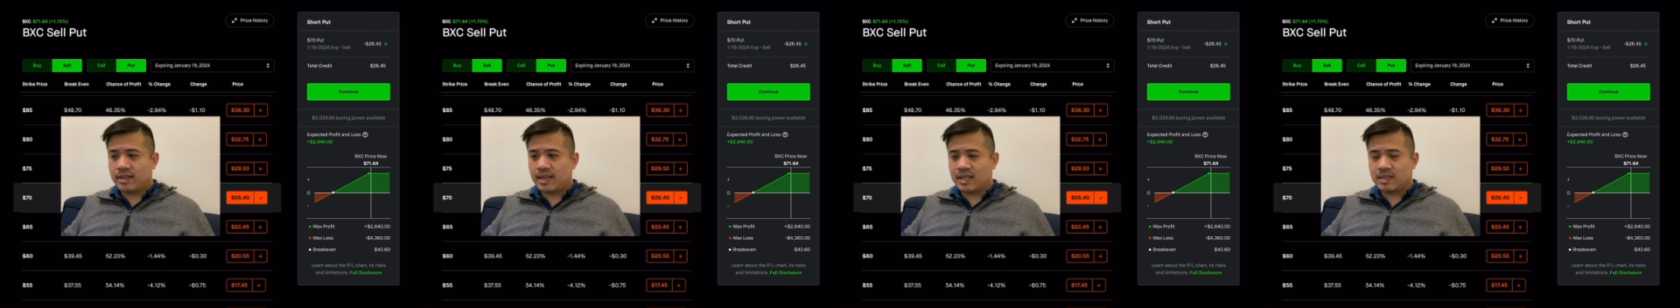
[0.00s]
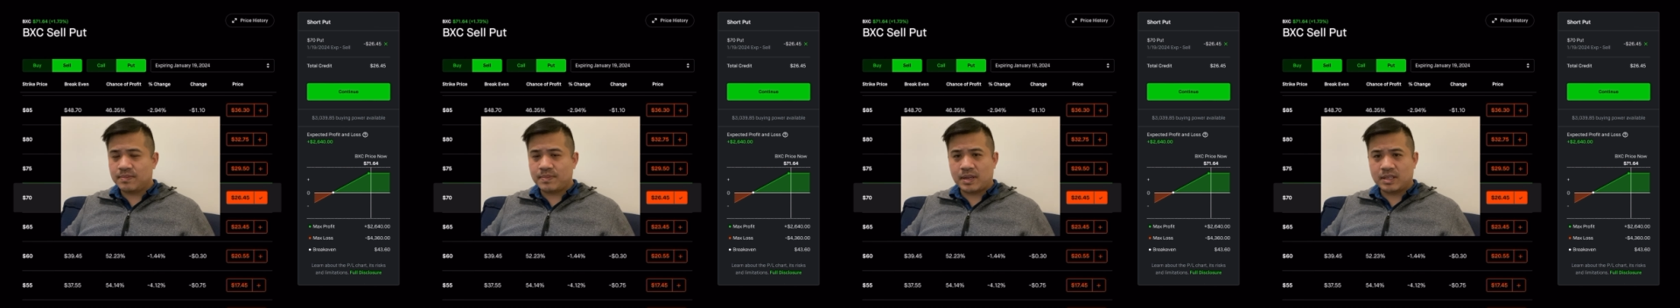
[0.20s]

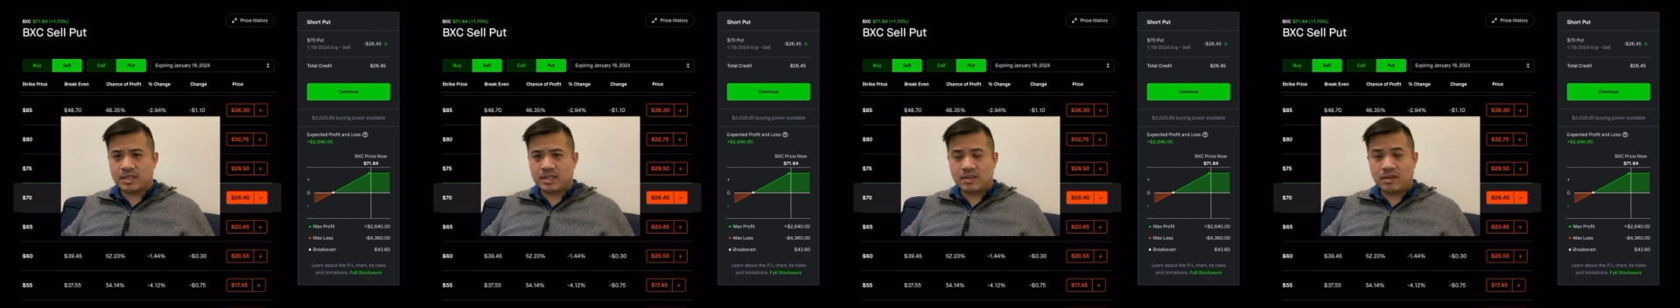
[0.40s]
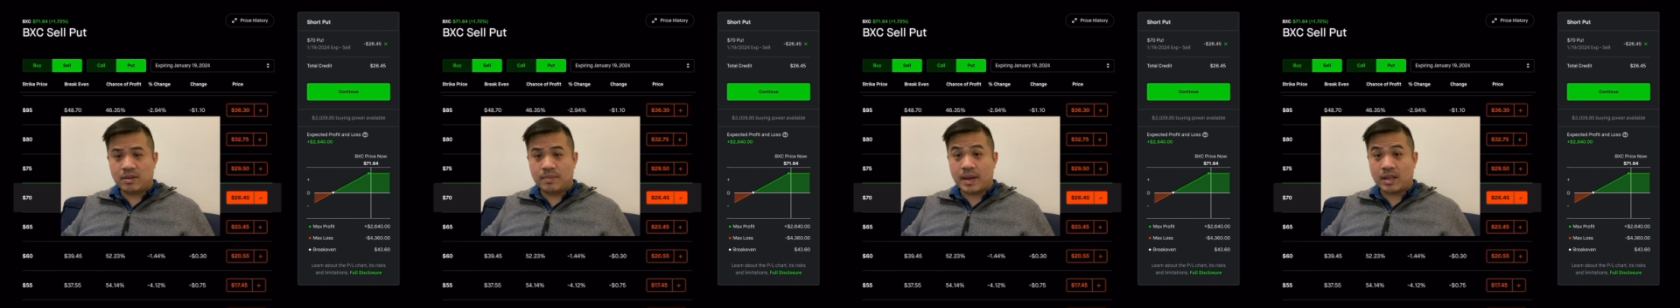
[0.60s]
that's
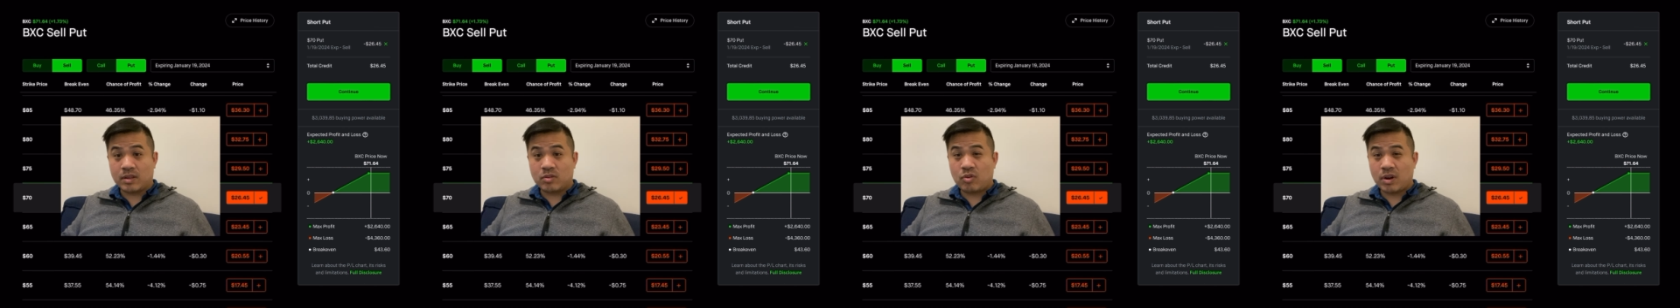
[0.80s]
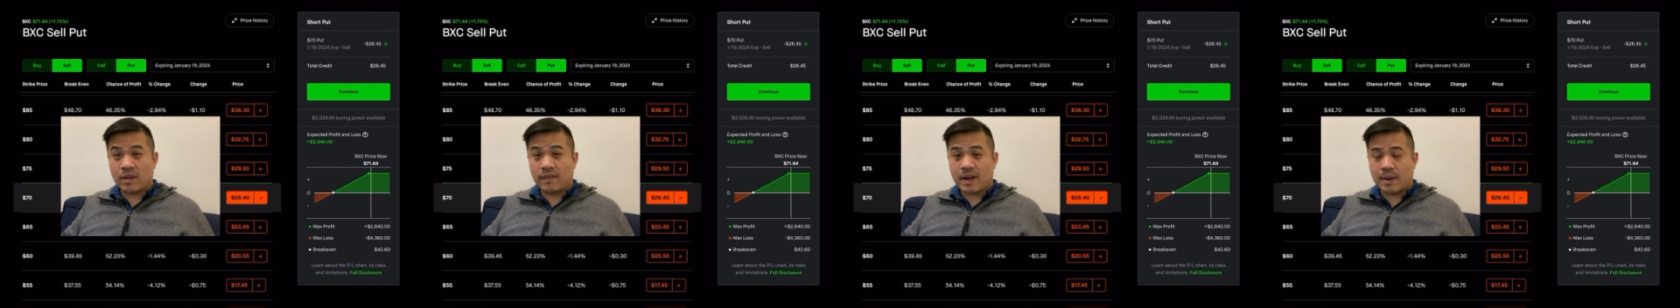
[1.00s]
still about
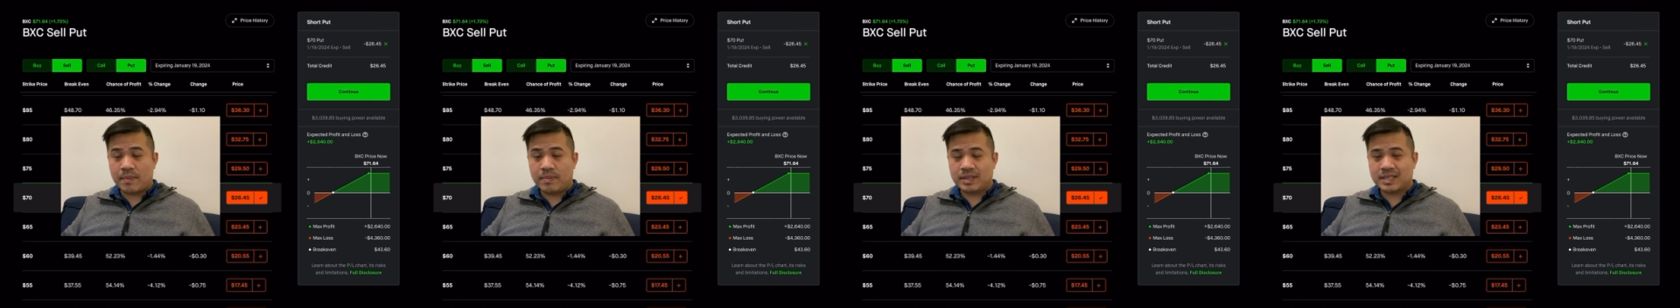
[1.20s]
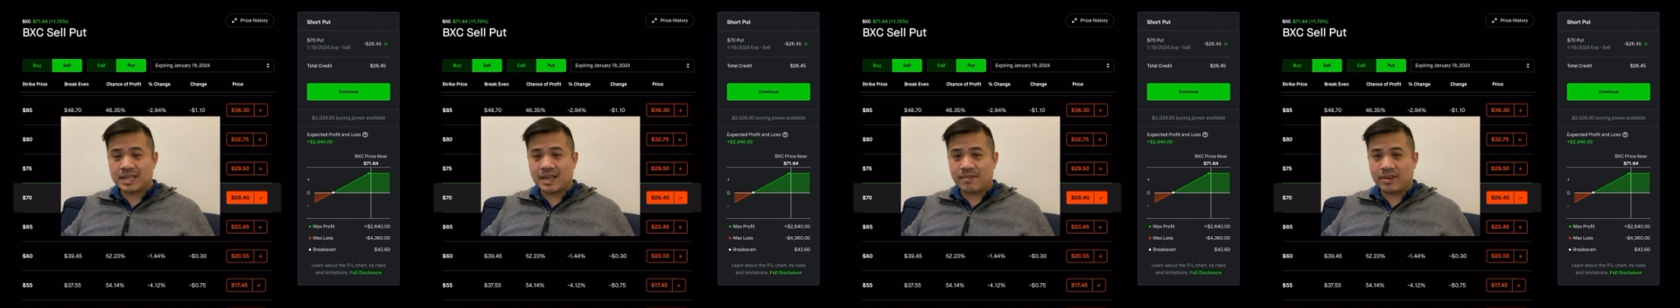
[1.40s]

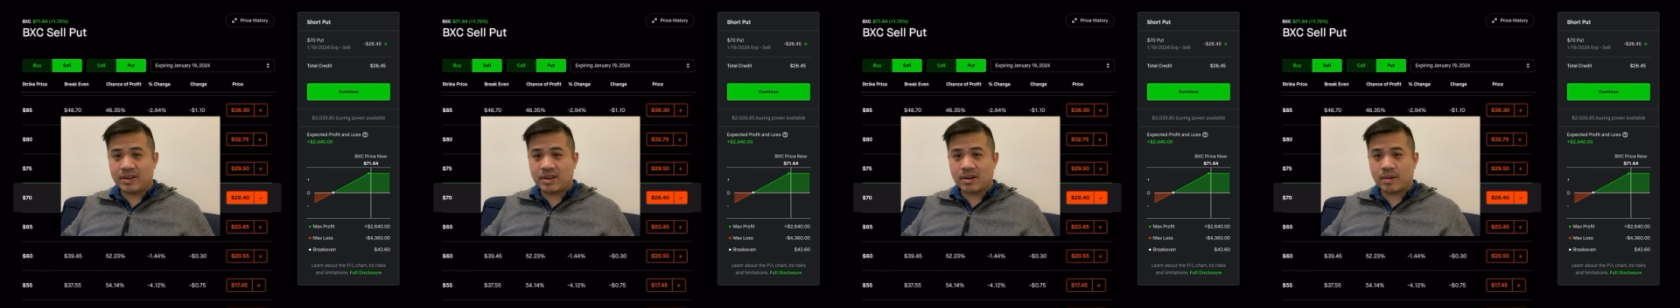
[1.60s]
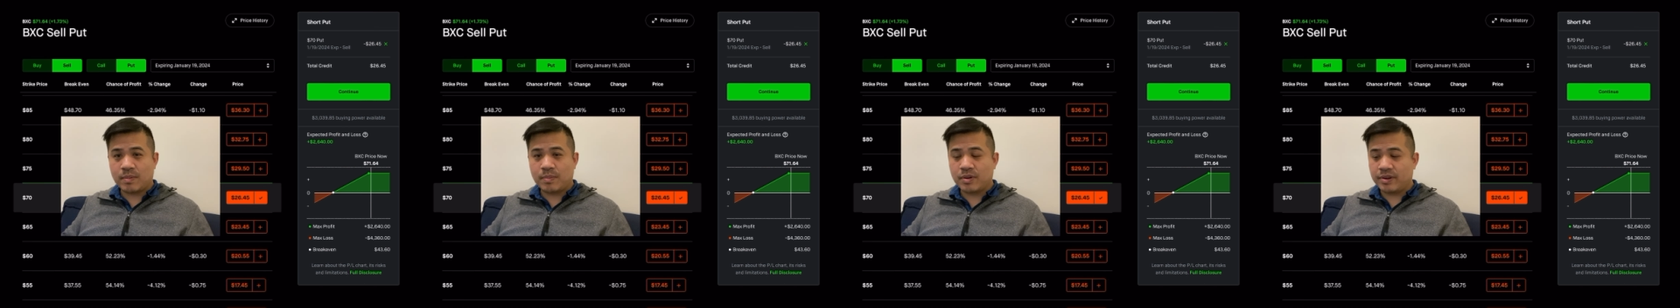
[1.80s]
25%
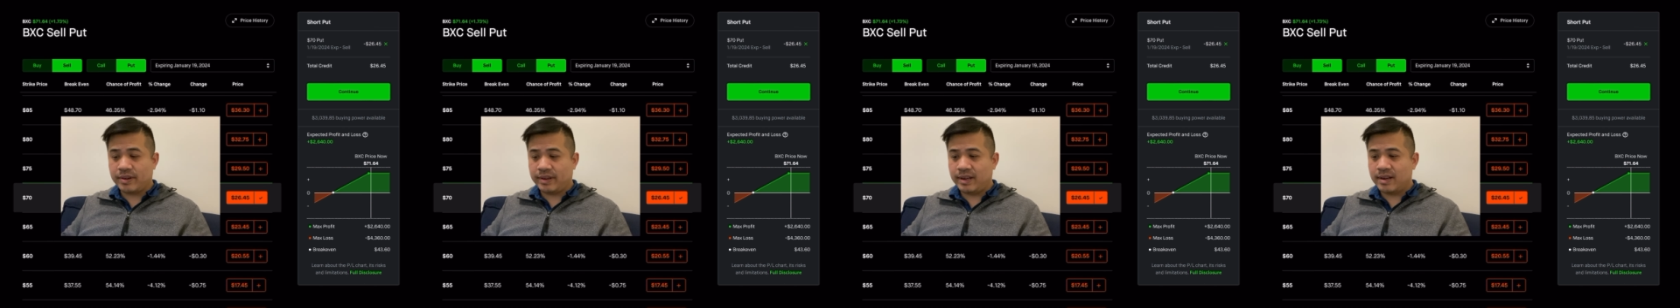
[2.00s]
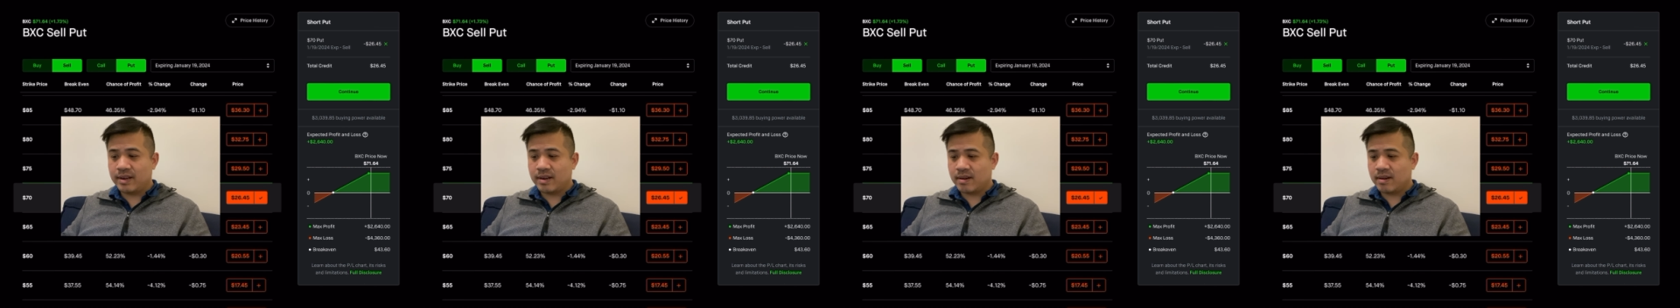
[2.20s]
return per
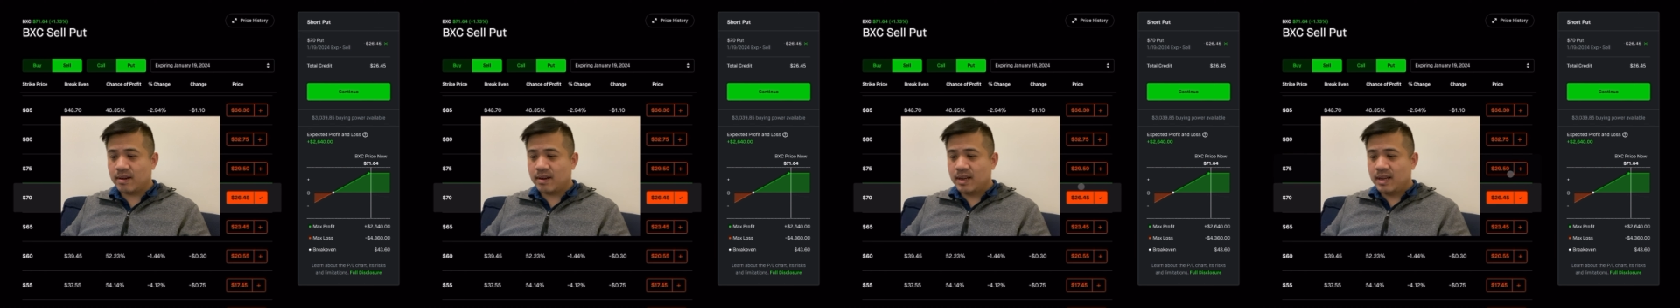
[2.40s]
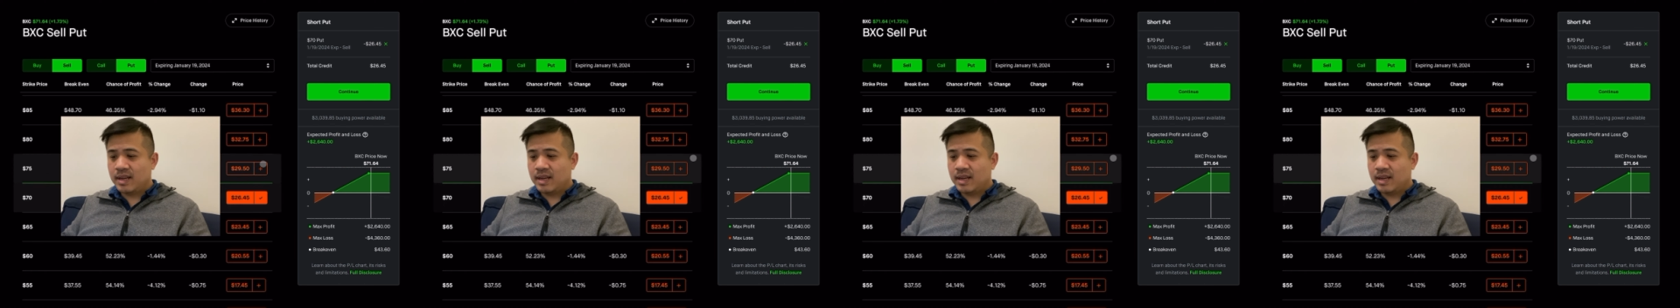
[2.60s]
year